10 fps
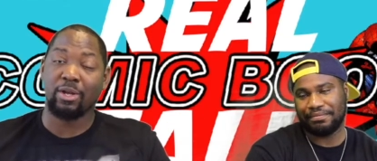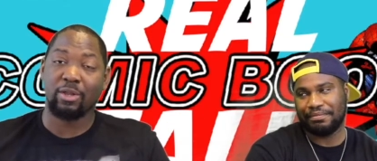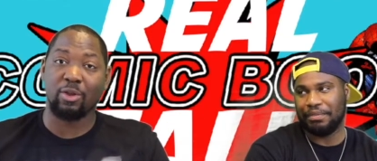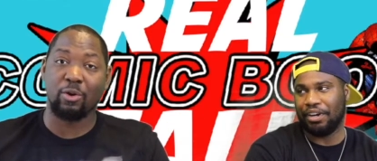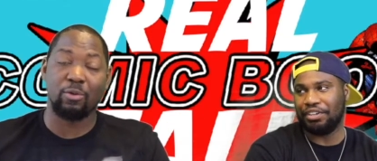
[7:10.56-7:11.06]

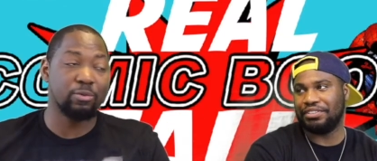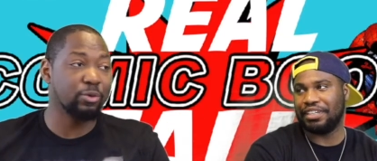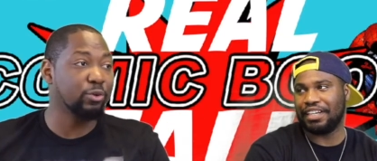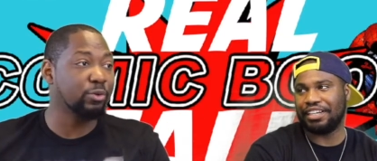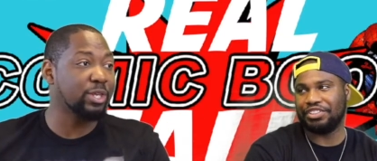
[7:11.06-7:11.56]
Speaker 1: So oh, you
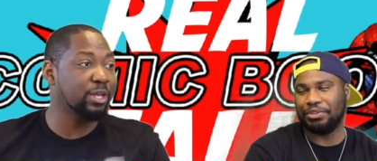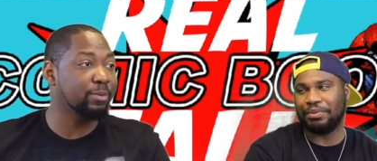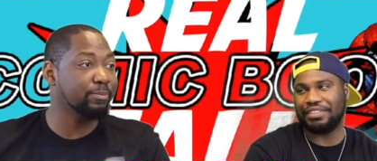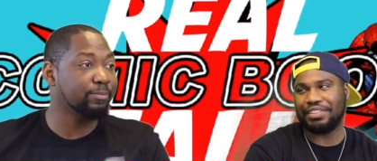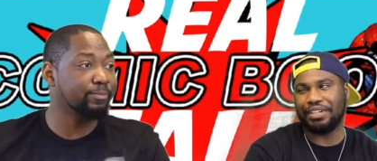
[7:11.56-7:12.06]
said that because you
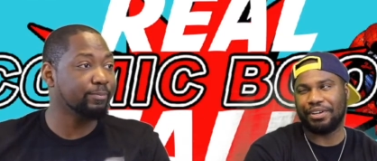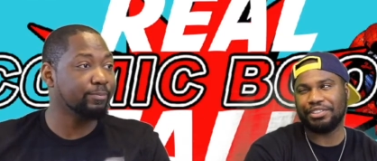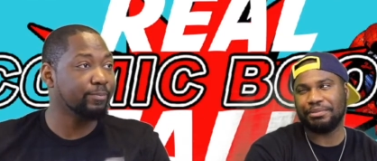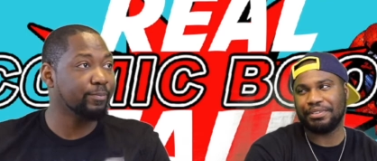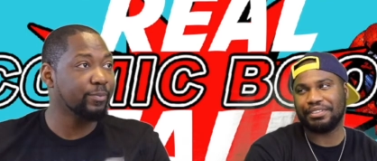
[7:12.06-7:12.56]
wanted to see the
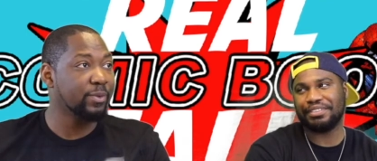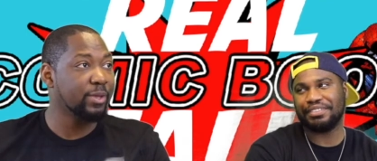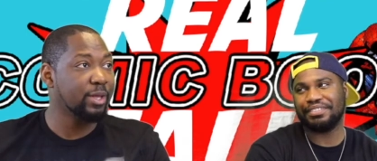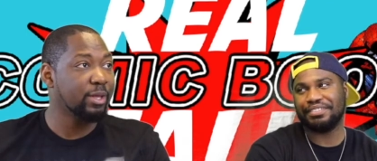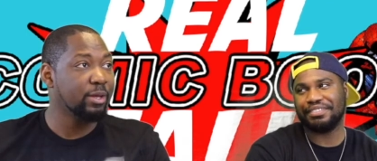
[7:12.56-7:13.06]
Ultimates?
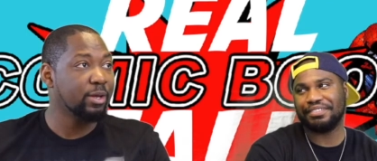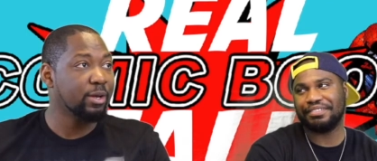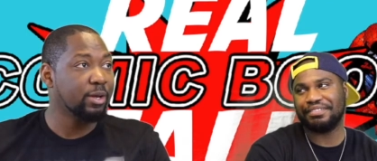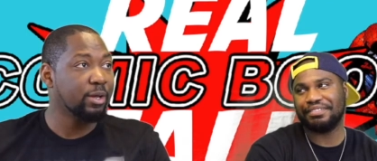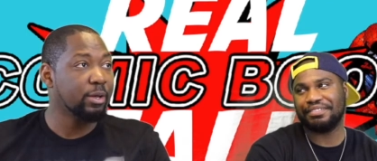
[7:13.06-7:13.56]

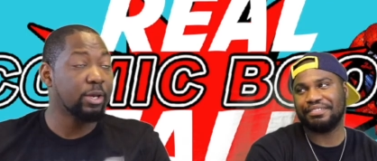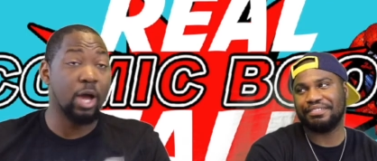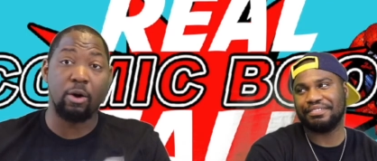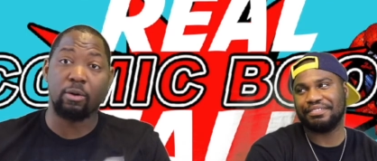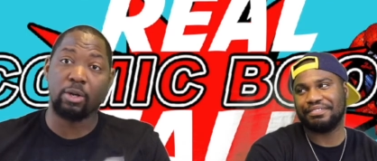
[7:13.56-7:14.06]

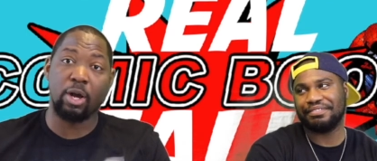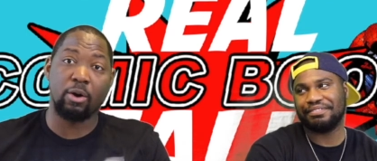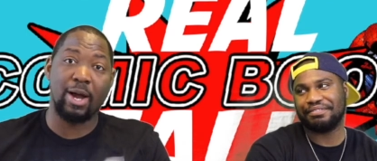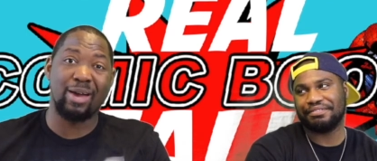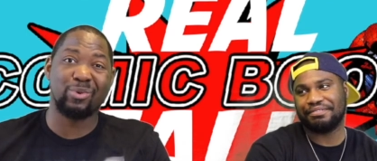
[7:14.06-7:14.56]
No, no,
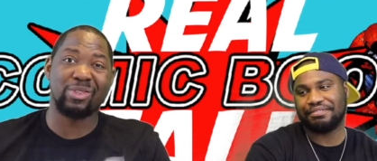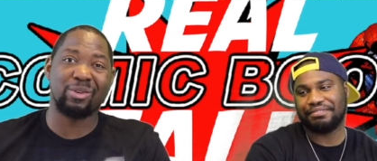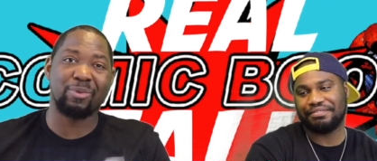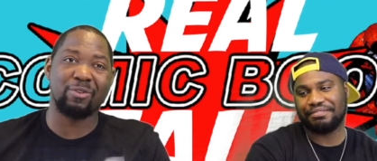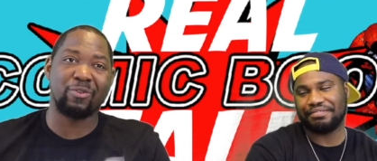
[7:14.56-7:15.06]
I wasn't
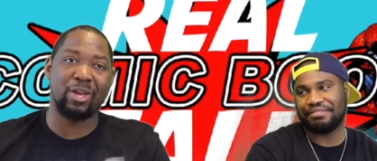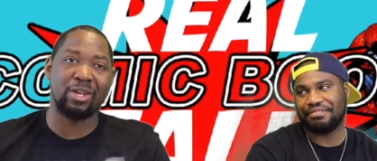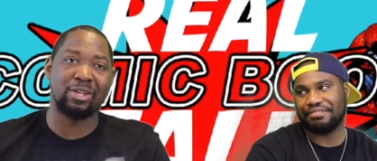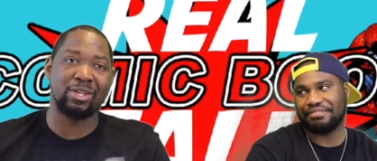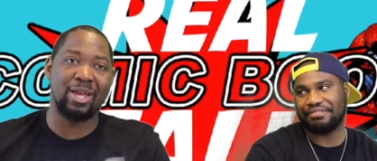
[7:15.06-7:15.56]
a big
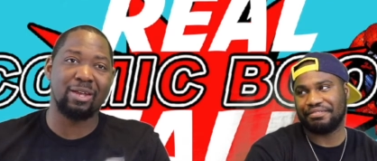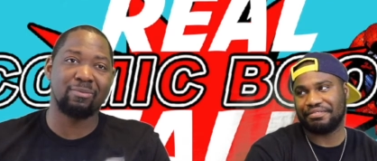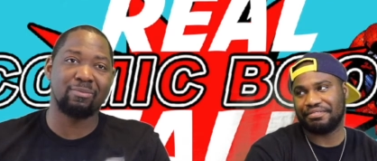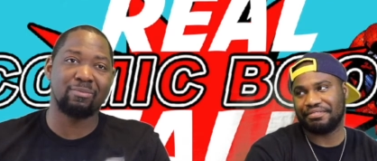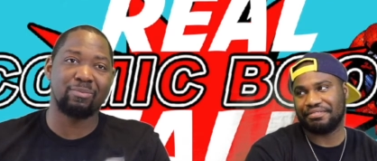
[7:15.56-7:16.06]
fan of that
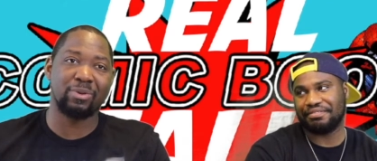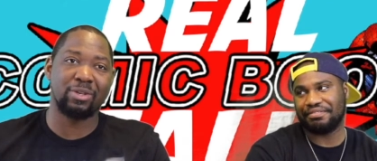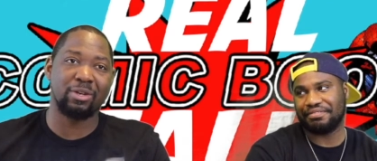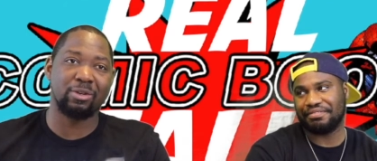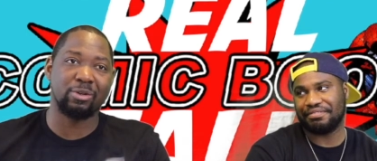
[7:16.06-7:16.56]

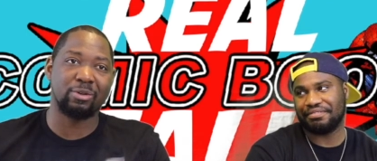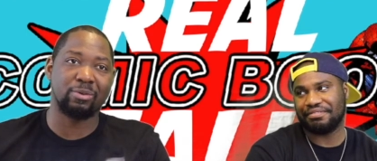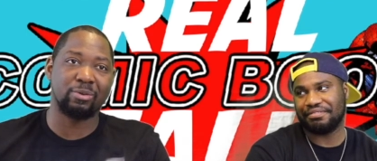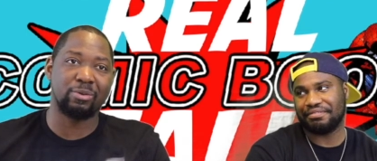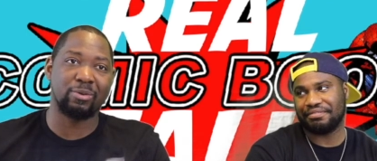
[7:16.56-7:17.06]

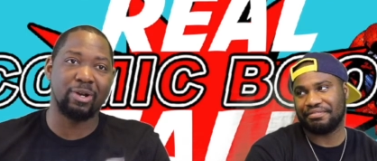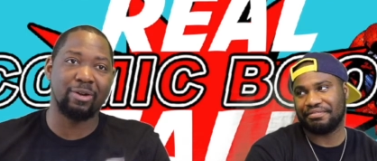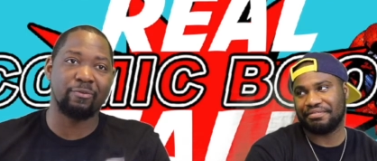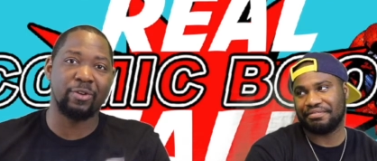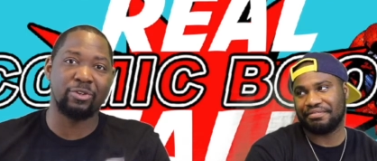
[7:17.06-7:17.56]
particular
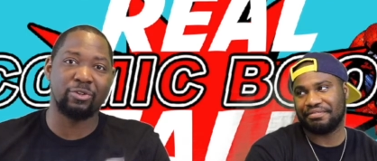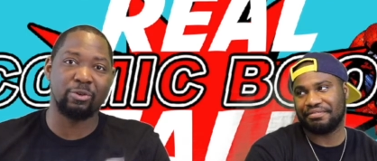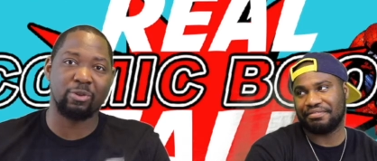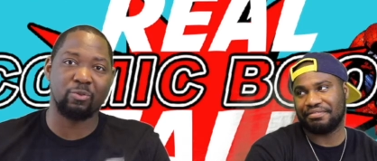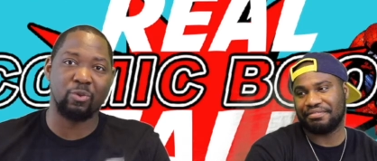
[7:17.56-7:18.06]

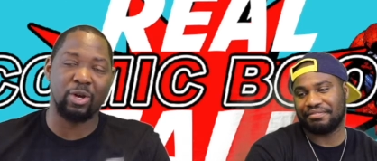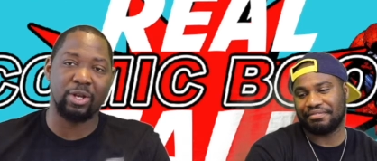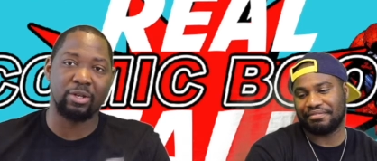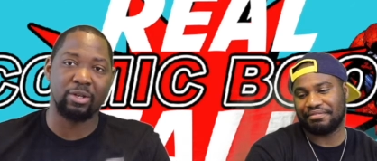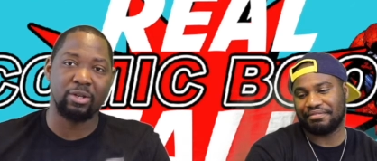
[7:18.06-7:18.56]
Avengers run
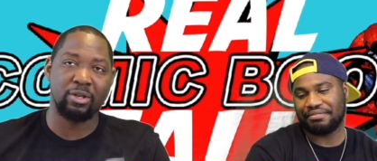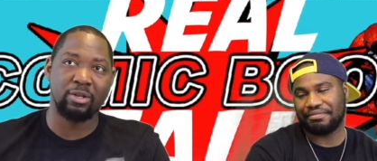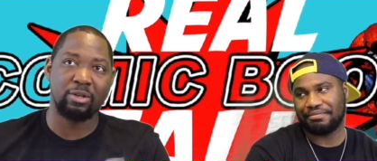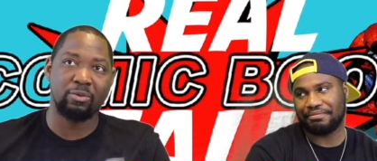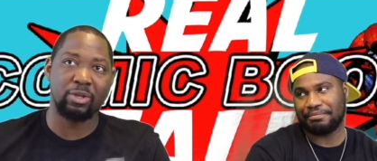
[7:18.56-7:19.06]

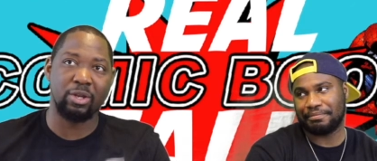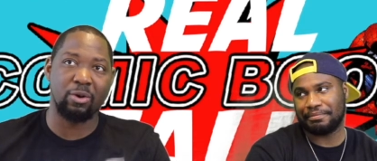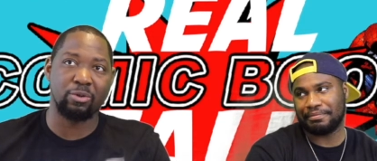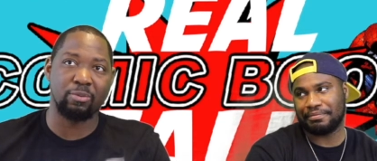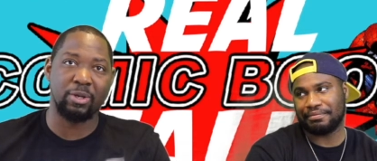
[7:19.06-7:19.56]
with the
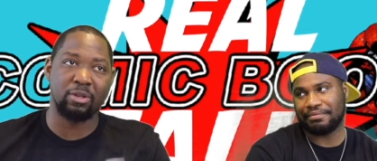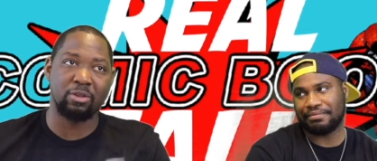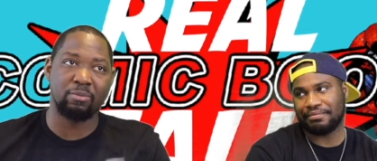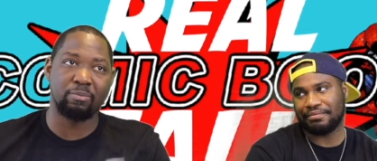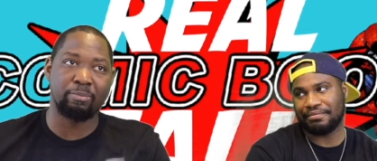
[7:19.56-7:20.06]

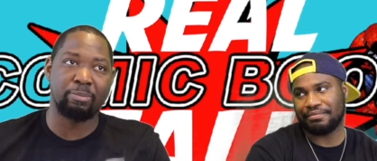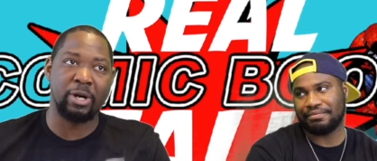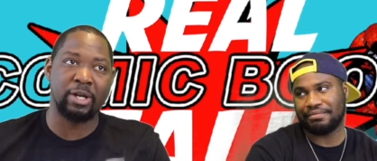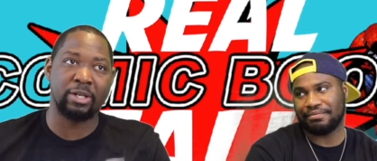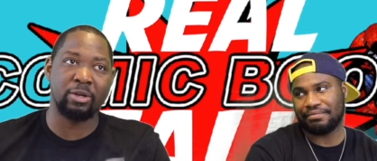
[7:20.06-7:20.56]
Ultimates,
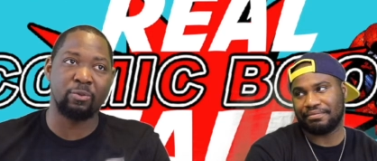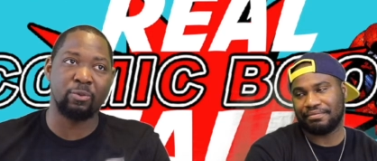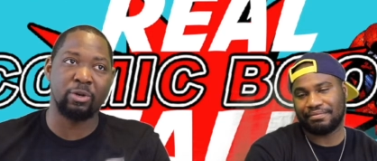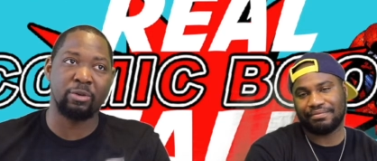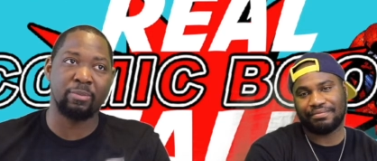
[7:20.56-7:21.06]
but it
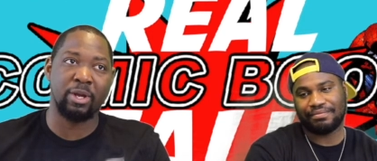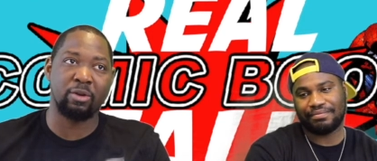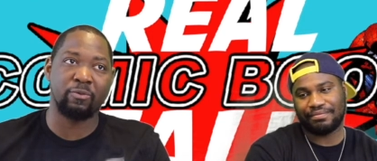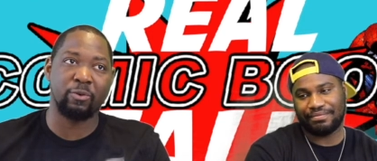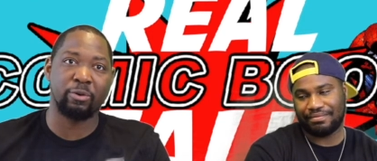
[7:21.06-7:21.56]
would
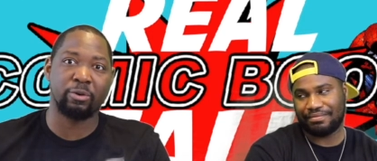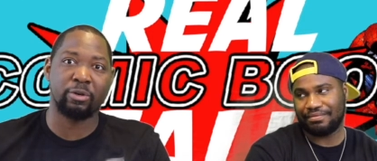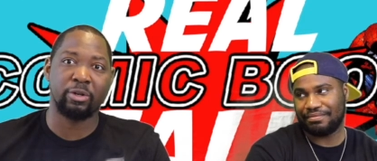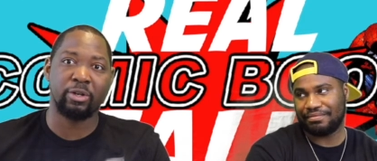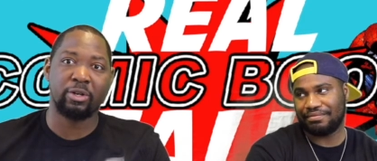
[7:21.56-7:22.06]
make
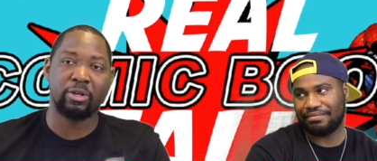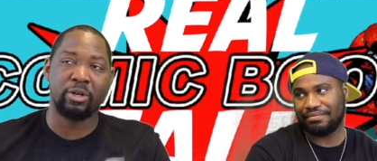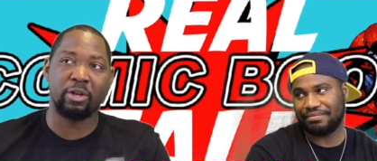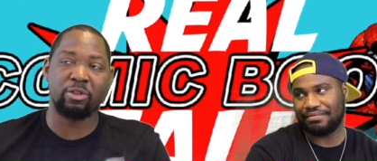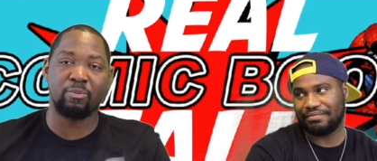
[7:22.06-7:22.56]
for
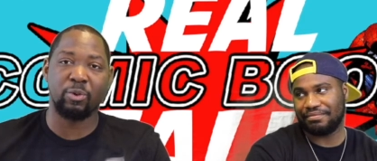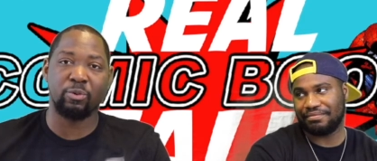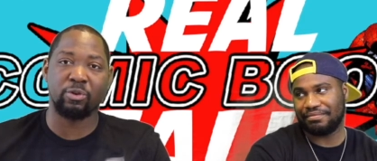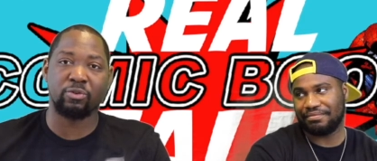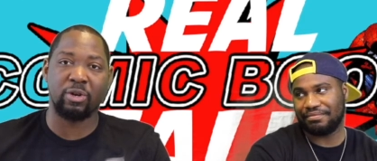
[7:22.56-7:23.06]
a
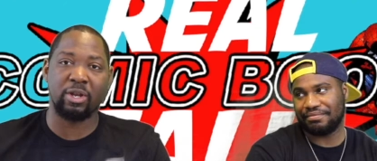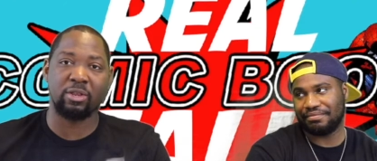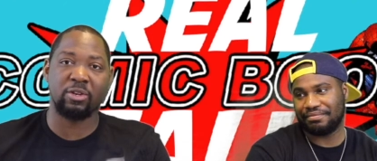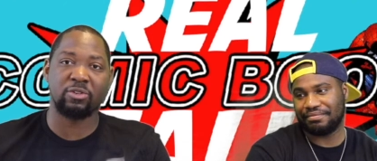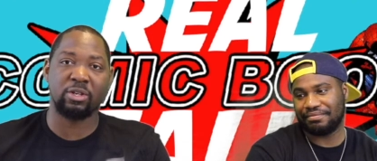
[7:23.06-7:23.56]
smoother
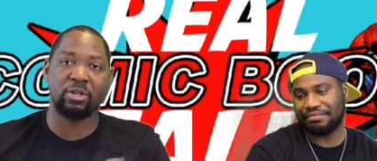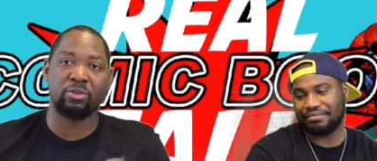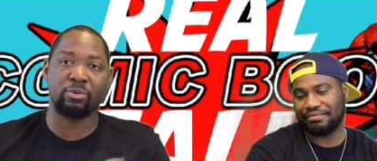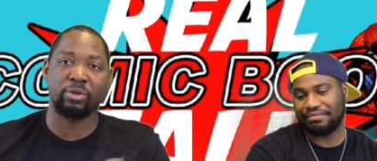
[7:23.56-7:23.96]
transition into a